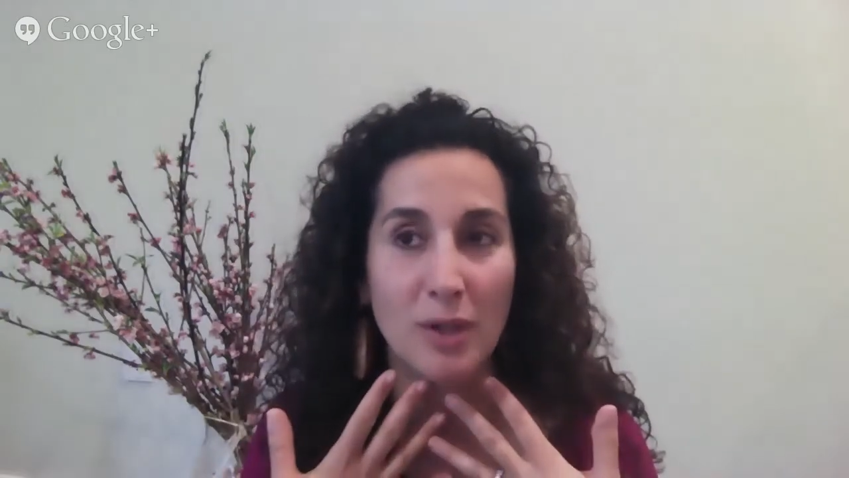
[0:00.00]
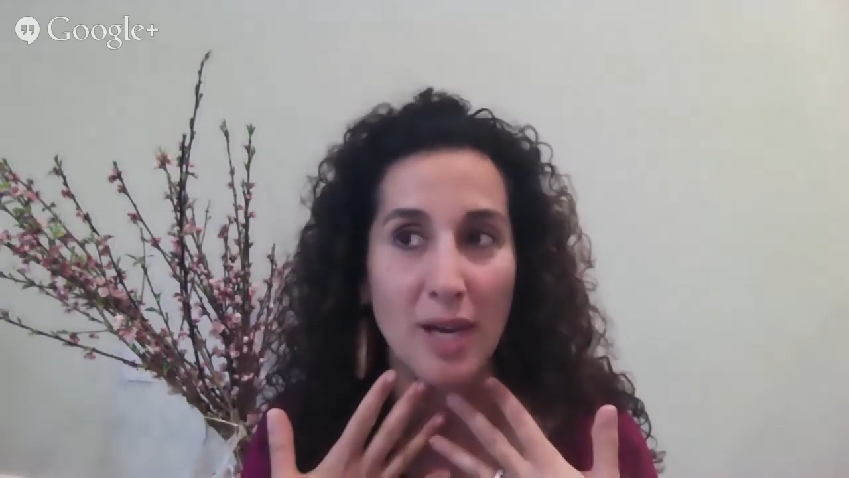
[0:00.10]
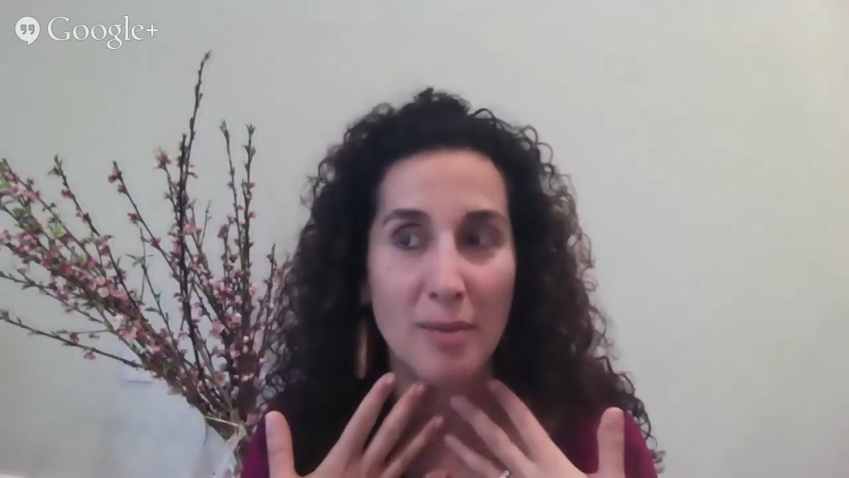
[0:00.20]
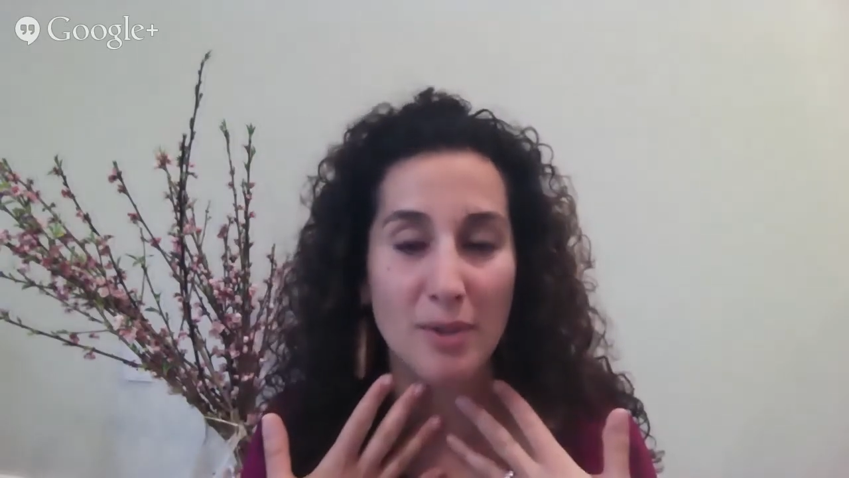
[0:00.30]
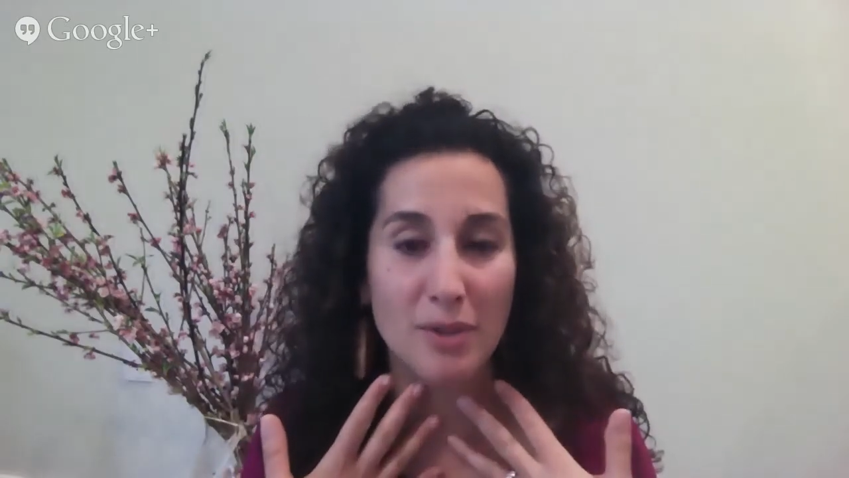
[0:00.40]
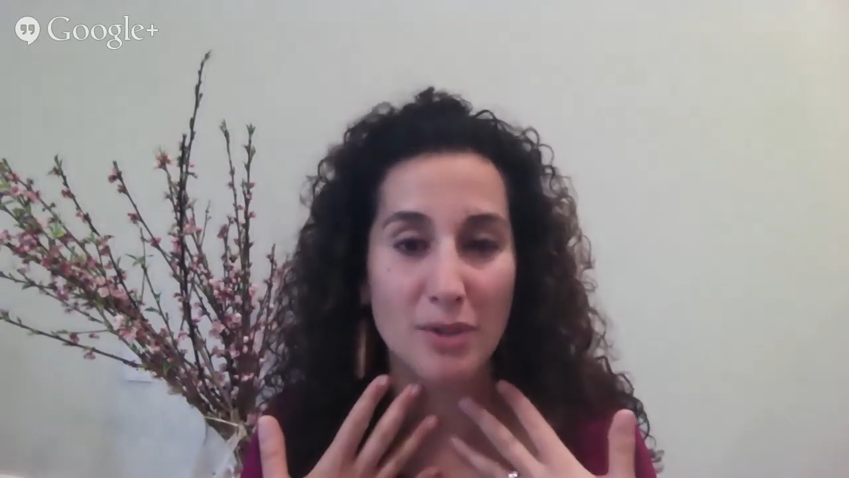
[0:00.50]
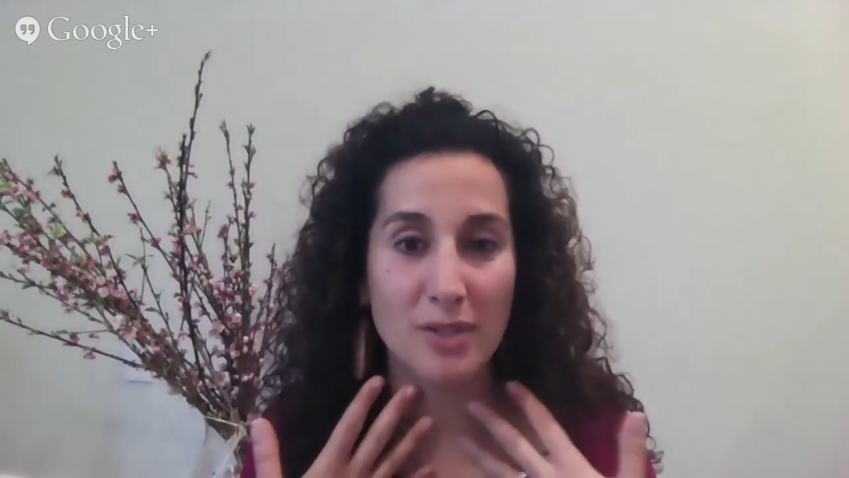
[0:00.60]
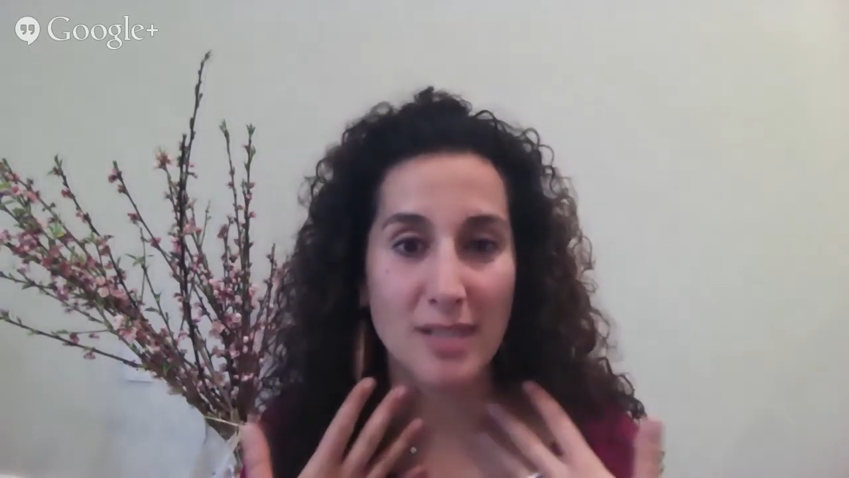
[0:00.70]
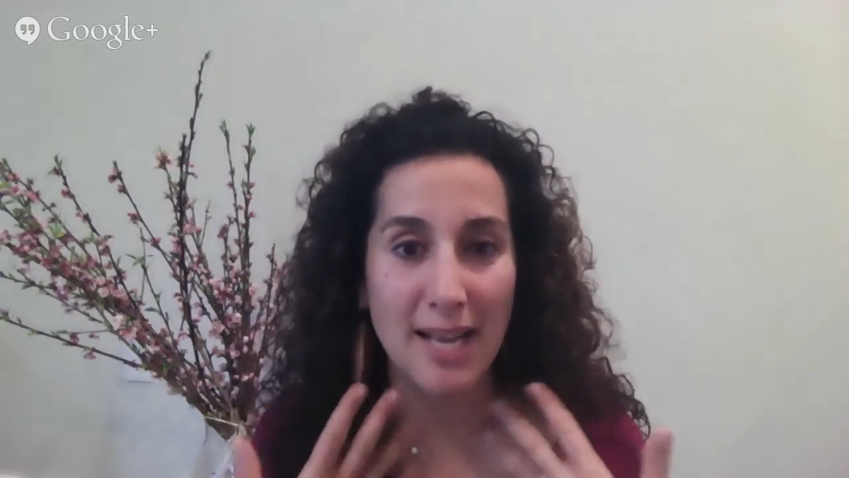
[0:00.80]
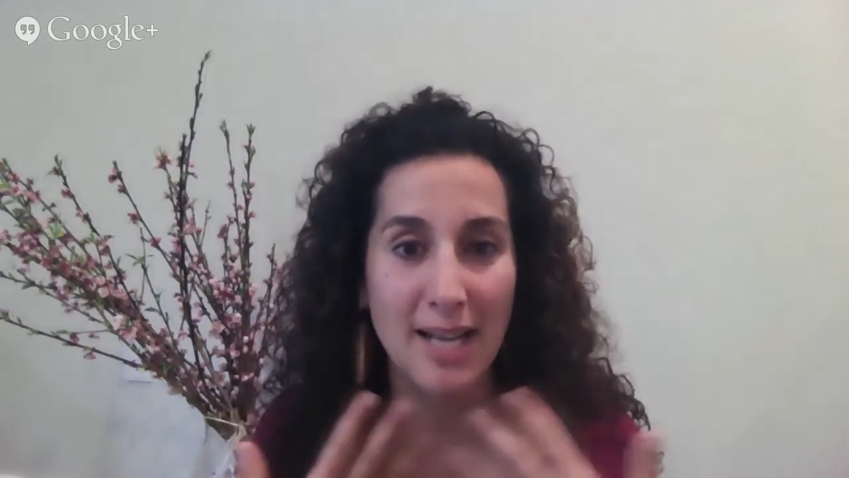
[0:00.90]
able to
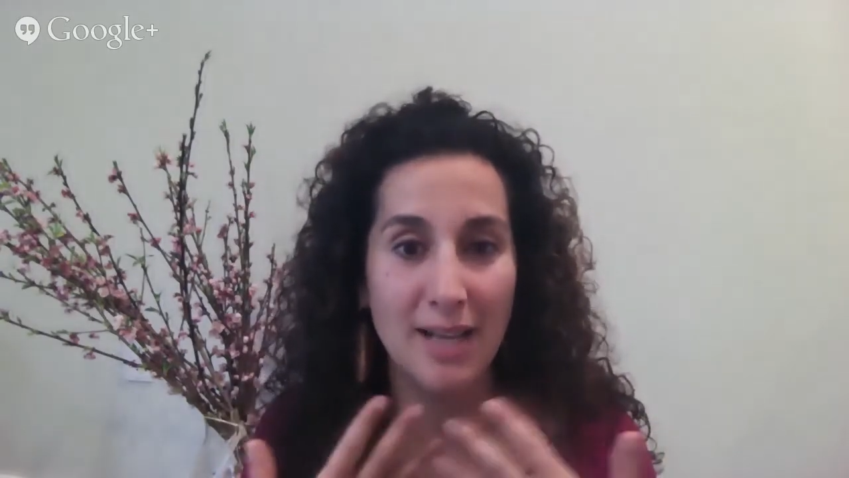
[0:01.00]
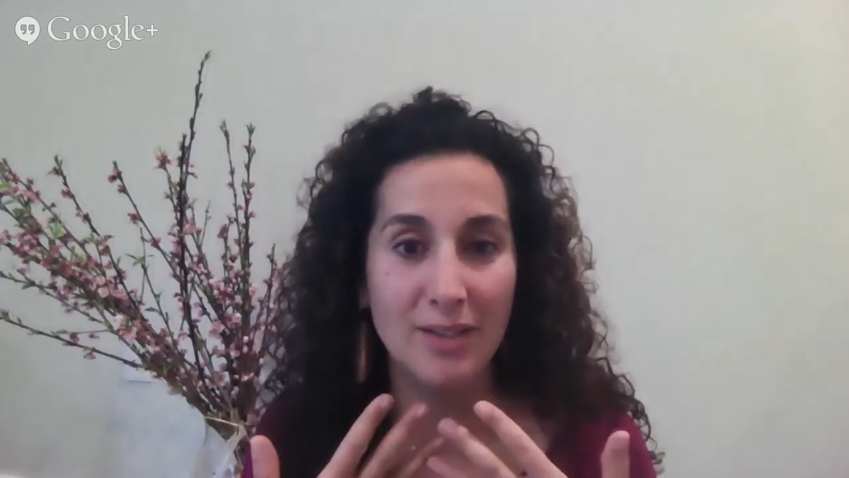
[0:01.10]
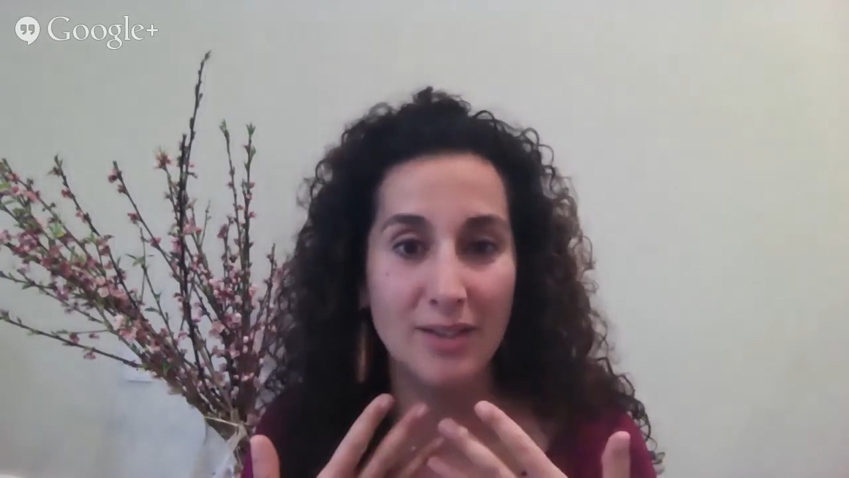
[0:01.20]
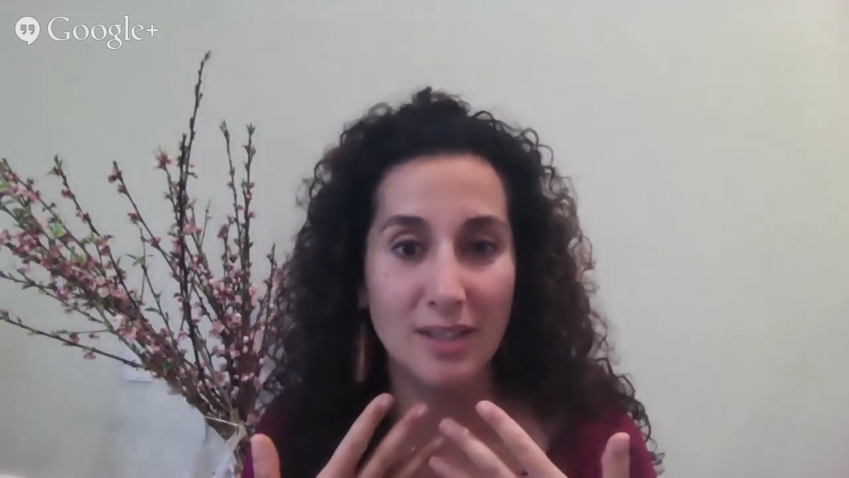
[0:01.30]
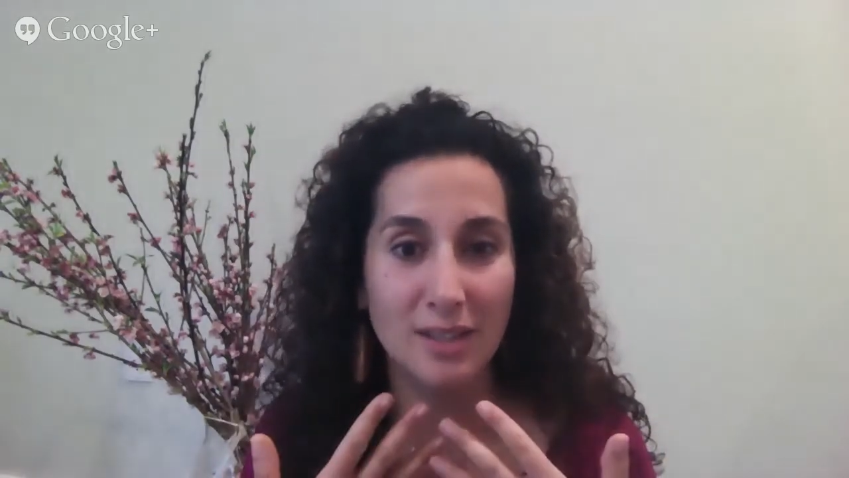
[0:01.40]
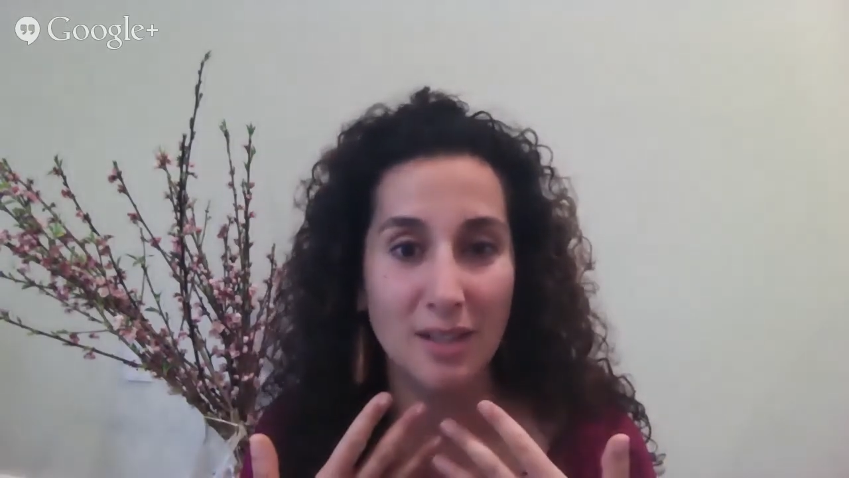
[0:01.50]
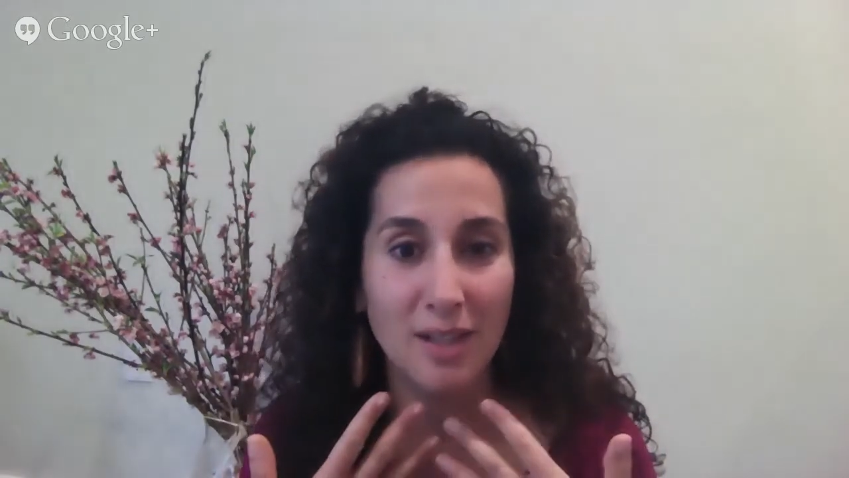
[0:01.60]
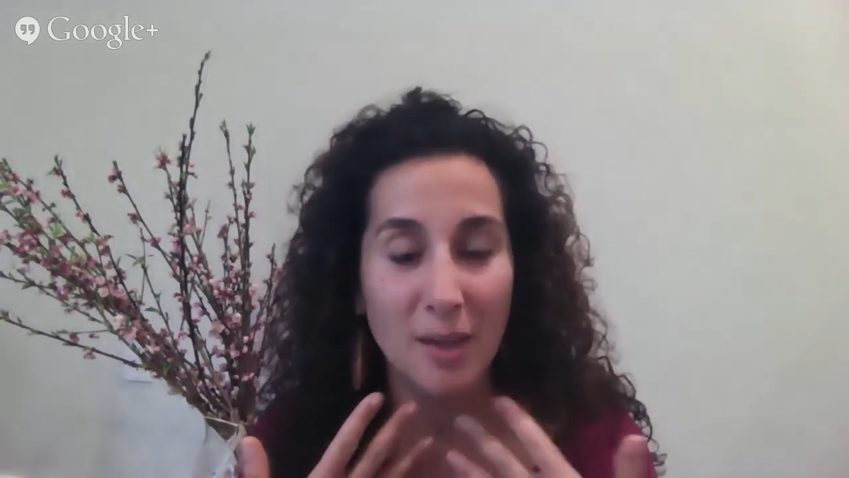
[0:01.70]
sound and